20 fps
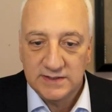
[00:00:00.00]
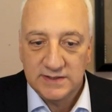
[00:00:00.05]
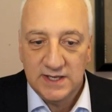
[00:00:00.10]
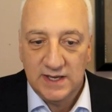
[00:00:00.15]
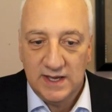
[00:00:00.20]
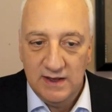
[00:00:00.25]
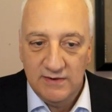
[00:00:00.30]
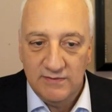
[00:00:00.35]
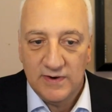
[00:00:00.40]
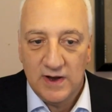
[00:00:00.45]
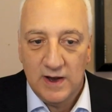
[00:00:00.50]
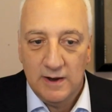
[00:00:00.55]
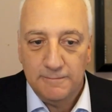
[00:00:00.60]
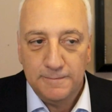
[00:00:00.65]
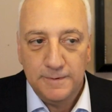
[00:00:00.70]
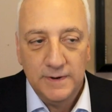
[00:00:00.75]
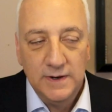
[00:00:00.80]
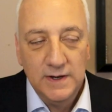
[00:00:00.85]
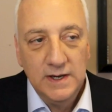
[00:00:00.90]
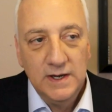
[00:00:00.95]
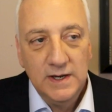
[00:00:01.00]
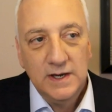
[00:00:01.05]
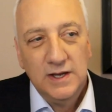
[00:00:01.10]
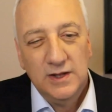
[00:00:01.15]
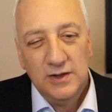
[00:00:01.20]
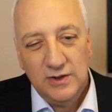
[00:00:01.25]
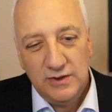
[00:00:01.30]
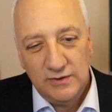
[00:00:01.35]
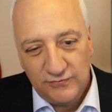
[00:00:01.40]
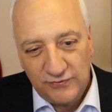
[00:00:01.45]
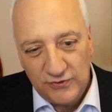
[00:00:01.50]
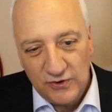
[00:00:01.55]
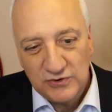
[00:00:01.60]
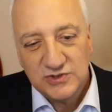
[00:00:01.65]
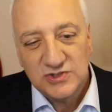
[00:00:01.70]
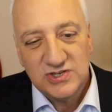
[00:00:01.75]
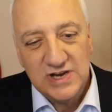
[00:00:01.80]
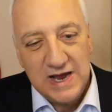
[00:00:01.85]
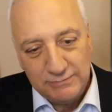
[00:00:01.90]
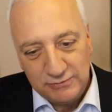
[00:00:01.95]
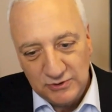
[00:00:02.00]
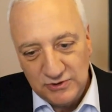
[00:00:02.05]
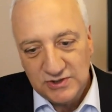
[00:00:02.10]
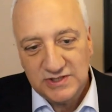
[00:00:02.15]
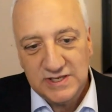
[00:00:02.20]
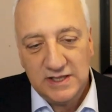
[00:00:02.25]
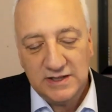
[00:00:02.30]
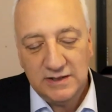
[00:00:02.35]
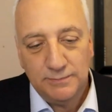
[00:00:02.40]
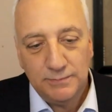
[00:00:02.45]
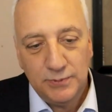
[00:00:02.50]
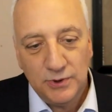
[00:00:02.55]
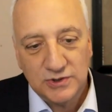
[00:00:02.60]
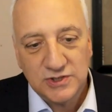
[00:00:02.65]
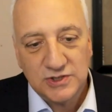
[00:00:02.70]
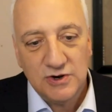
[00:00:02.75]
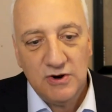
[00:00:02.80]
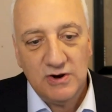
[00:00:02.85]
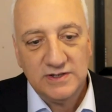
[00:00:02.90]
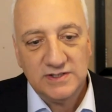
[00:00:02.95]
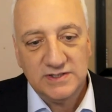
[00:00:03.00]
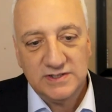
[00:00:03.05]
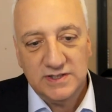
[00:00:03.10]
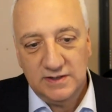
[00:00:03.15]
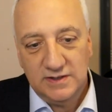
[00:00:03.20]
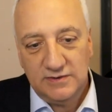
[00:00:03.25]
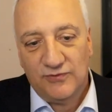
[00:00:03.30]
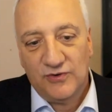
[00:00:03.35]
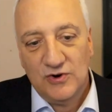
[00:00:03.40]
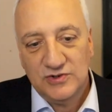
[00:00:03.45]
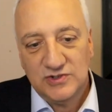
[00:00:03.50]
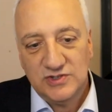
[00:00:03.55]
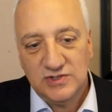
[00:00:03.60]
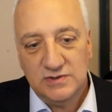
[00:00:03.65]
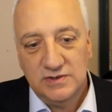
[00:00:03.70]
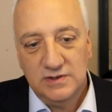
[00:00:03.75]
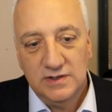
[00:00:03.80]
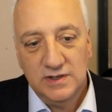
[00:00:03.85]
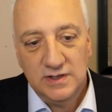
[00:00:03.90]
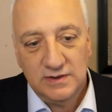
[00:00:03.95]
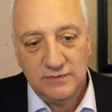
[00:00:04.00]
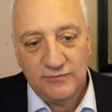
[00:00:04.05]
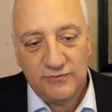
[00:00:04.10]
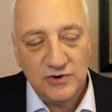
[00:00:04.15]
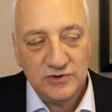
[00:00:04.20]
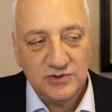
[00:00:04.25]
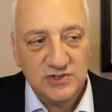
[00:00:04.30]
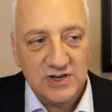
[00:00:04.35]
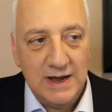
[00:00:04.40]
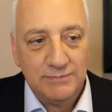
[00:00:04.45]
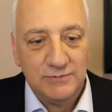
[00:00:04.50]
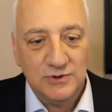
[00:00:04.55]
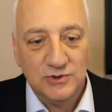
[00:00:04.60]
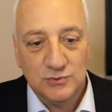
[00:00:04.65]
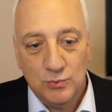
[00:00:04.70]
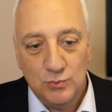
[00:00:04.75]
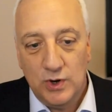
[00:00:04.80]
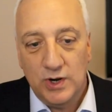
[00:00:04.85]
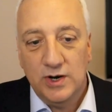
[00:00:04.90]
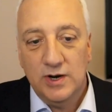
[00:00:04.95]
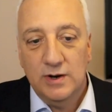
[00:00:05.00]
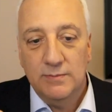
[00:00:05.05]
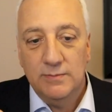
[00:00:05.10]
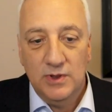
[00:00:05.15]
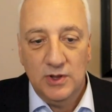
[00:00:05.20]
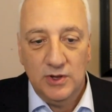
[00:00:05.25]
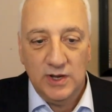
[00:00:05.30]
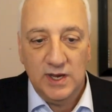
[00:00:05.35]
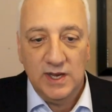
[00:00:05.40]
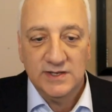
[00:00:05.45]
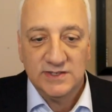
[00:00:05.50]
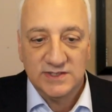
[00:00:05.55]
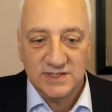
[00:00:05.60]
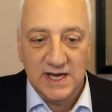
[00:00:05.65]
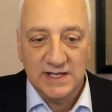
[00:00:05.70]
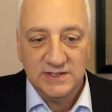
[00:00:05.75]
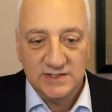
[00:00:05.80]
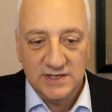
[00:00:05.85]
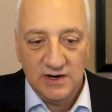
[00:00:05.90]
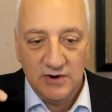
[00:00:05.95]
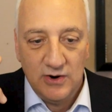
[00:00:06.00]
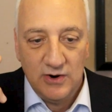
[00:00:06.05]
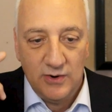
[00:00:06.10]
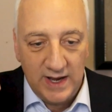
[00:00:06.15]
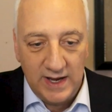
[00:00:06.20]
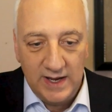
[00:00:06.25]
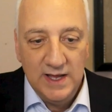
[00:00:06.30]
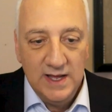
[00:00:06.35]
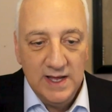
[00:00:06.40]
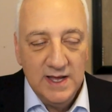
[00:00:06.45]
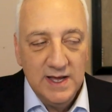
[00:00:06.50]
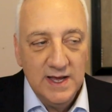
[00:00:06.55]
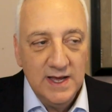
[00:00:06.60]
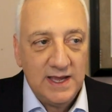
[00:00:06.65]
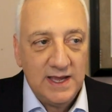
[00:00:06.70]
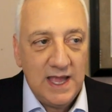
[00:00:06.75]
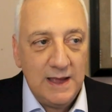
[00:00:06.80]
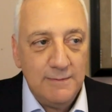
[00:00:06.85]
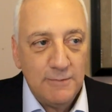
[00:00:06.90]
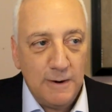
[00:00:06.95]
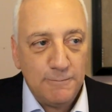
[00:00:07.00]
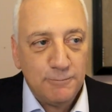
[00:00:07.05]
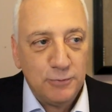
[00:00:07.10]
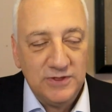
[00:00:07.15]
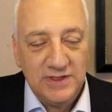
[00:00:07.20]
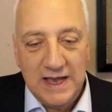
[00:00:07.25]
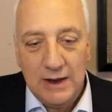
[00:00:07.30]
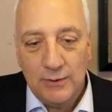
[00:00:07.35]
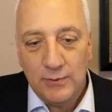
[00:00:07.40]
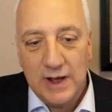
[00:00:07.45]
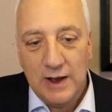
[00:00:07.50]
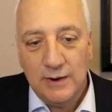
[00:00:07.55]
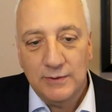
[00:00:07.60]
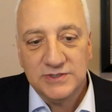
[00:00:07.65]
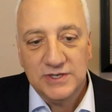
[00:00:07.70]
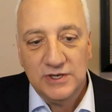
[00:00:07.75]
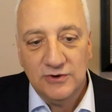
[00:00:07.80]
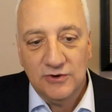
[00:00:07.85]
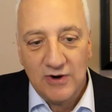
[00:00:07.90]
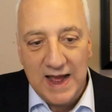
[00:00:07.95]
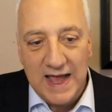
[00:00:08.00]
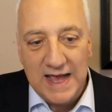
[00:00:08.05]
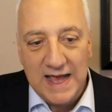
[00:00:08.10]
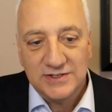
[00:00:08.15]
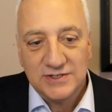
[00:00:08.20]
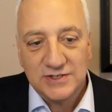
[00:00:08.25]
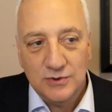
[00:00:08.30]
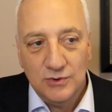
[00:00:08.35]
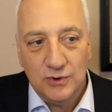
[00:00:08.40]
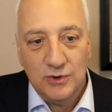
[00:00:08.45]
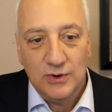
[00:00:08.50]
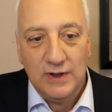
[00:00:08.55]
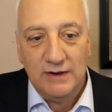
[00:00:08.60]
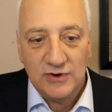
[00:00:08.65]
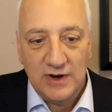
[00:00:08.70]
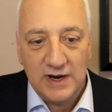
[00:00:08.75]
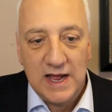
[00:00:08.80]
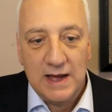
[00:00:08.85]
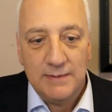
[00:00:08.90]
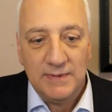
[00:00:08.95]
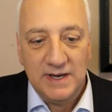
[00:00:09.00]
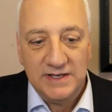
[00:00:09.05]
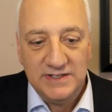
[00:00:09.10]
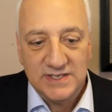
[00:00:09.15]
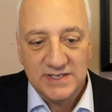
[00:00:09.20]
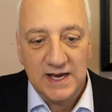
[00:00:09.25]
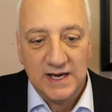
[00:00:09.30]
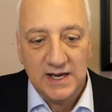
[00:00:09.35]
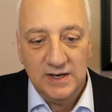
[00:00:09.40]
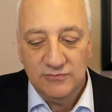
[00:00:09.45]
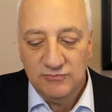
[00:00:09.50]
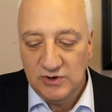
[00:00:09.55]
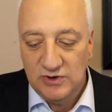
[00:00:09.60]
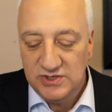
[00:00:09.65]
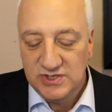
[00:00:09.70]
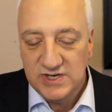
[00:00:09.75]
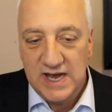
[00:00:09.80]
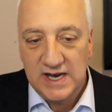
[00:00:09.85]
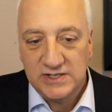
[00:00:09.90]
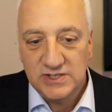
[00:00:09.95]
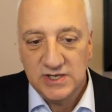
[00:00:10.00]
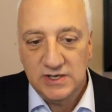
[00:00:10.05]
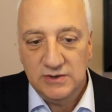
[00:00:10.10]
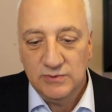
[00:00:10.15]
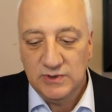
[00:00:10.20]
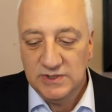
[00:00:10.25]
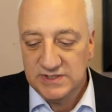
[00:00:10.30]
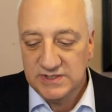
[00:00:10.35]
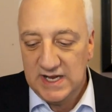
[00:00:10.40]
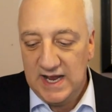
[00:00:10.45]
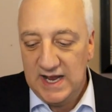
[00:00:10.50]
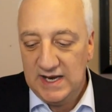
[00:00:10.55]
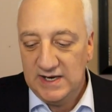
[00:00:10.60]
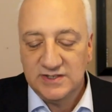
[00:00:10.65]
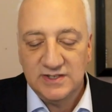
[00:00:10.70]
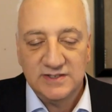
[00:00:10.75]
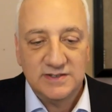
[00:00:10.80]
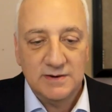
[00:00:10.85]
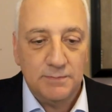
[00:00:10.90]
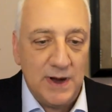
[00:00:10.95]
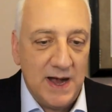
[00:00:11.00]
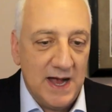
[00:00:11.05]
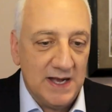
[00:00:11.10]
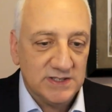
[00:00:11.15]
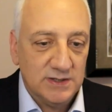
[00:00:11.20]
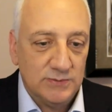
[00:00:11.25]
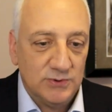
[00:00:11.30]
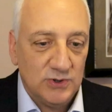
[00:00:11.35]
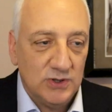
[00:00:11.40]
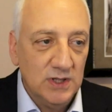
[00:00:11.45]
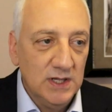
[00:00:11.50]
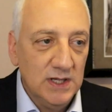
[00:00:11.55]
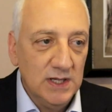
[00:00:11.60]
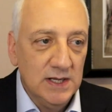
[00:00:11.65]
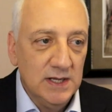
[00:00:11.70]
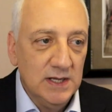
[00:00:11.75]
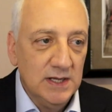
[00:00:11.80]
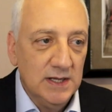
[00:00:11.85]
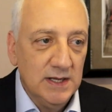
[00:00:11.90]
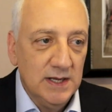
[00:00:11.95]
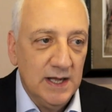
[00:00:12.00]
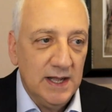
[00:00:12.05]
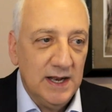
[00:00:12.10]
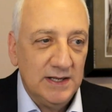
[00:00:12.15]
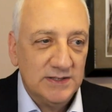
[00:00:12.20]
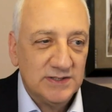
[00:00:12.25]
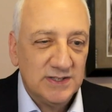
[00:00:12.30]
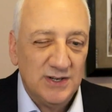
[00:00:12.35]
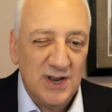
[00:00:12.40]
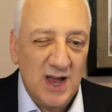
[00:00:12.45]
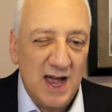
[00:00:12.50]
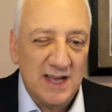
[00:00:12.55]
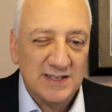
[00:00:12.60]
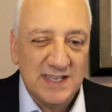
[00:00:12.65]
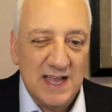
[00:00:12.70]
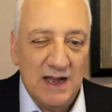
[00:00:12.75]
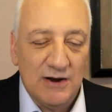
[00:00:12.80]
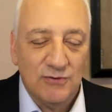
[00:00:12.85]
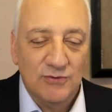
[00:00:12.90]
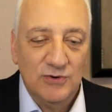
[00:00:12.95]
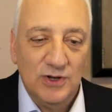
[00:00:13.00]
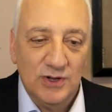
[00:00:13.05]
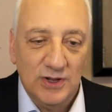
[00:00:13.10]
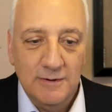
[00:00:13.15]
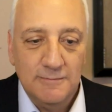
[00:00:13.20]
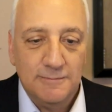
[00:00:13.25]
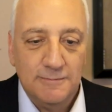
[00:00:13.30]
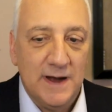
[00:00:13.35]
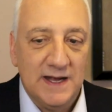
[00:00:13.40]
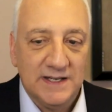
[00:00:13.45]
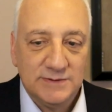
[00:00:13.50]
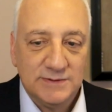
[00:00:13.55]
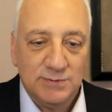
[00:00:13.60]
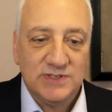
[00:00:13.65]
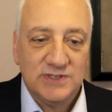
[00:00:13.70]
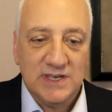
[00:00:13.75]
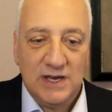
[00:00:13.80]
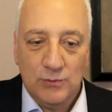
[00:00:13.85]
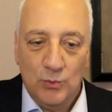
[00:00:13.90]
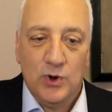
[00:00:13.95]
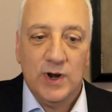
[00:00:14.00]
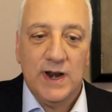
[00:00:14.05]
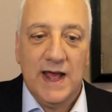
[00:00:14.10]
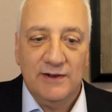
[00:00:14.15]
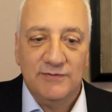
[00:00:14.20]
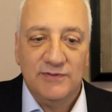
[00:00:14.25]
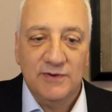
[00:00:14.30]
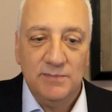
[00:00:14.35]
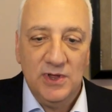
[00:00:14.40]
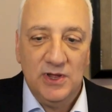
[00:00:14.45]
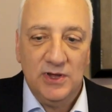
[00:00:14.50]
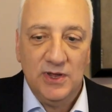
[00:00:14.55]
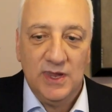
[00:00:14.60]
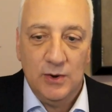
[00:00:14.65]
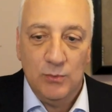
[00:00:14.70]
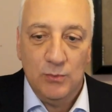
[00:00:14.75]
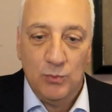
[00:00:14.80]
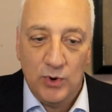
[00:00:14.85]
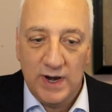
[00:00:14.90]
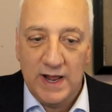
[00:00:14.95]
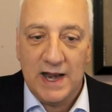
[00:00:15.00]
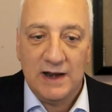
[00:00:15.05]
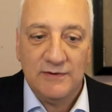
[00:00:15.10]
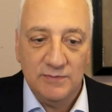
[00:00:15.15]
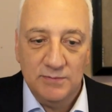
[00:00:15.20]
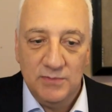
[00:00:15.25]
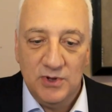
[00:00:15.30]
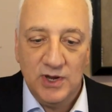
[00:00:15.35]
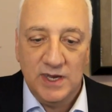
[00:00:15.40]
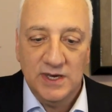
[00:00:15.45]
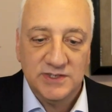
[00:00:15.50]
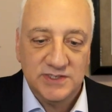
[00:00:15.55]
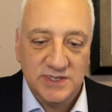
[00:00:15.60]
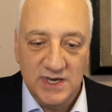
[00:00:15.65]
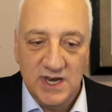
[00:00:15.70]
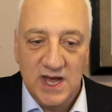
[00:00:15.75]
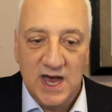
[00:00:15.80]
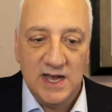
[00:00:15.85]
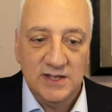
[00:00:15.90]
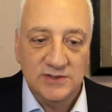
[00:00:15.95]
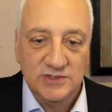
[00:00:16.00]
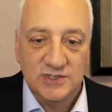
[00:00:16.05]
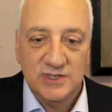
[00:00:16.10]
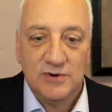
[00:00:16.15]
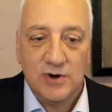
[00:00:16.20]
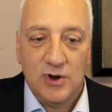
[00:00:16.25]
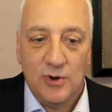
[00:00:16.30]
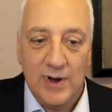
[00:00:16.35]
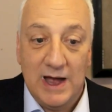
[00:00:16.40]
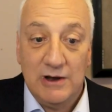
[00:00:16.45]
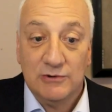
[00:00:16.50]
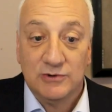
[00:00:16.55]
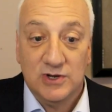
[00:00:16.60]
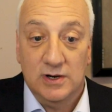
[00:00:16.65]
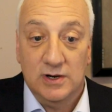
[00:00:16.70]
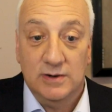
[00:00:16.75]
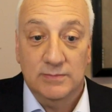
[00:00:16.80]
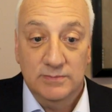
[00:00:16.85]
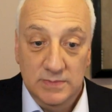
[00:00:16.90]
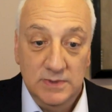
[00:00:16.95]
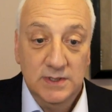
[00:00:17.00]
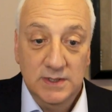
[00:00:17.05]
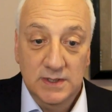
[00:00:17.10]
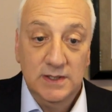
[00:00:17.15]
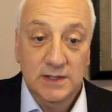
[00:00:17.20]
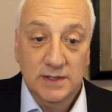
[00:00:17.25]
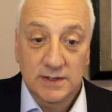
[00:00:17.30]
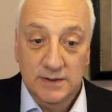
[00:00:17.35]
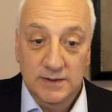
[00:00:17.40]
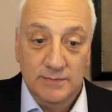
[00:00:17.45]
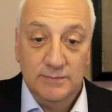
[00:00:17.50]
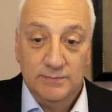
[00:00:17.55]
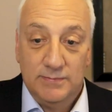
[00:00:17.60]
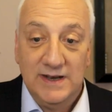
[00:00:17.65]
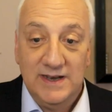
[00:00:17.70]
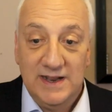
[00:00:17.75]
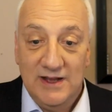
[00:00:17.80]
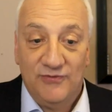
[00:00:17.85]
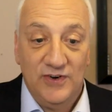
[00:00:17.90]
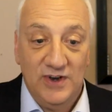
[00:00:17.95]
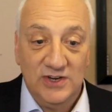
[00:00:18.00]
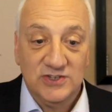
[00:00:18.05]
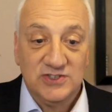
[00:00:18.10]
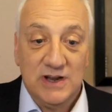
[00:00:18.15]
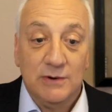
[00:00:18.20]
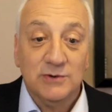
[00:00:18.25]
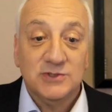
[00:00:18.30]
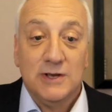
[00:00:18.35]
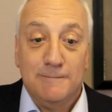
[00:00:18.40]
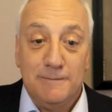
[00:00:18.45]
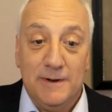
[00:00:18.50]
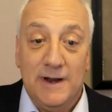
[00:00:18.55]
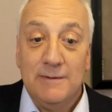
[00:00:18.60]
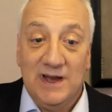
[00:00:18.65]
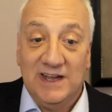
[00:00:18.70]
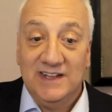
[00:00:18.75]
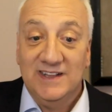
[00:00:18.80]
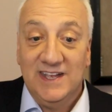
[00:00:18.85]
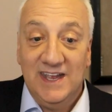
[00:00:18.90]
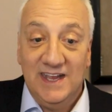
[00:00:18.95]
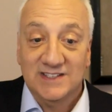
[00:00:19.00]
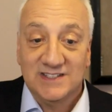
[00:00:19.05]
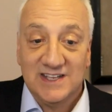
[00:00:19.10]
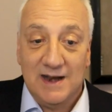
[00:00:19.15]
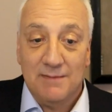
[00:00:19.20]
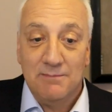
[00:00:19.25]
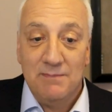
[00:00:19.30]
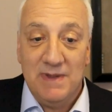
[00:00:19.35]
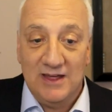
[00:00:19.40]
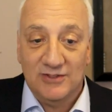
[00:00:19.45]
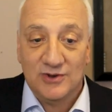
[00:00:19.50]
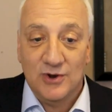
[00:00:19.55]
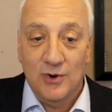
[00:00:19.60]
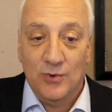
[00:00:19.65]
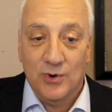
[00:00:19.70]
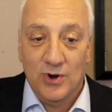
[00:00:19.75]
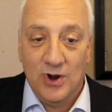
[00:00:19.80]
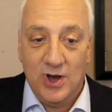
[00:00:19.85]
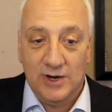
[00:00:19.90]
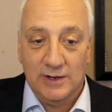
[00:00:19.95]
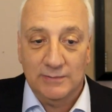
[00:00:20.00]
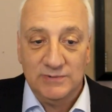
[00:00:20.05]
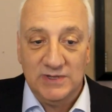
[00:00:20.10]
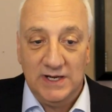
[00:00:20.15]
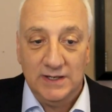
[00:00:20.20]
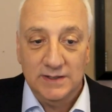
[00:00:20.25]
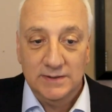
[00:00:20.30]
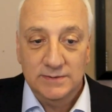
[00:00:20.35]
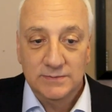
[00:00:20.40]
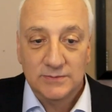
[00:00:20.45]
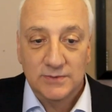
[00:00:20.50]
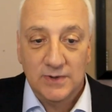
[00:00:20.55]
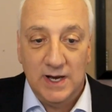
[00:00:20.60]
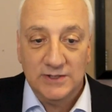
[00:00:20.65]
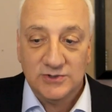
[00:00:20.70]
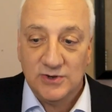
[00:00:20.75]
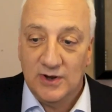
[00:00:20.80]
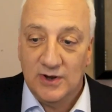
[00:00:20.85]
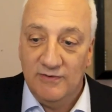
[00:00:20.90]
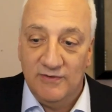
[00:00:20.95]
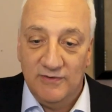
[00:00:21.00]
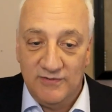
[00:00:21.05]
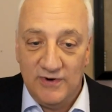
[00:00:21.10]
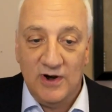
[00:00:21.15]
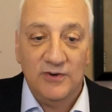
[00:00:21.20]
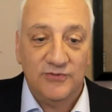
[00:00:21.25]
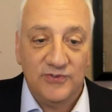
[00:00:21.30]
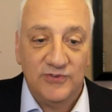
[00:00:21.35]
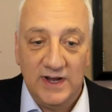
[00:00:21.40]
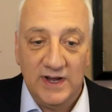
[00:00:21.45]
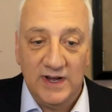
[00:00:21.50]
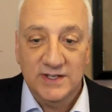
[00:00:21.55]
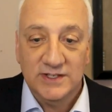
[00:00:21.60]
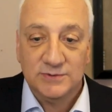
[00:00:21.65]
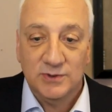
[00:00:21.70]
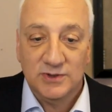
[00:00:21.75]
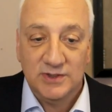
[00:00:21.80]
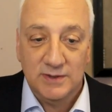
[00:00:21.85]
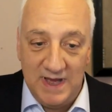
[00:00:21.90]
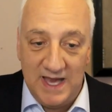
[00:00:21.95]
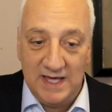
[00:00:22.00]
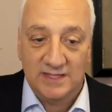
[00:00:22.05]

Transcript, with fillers: To to give up, you know, the first chapter you said the book starts the first the uh, first chapter is one in a million is not zero, and I came up with that when I was in grad school after I got my second rejection. Was that hey, this is impossible and they say, no, it's not really impossible. It's like one out of a million. One out of a million is a non zero outcome by definition. I was up at MIT. There's a lot of math going on up there, right? So I even verified this with the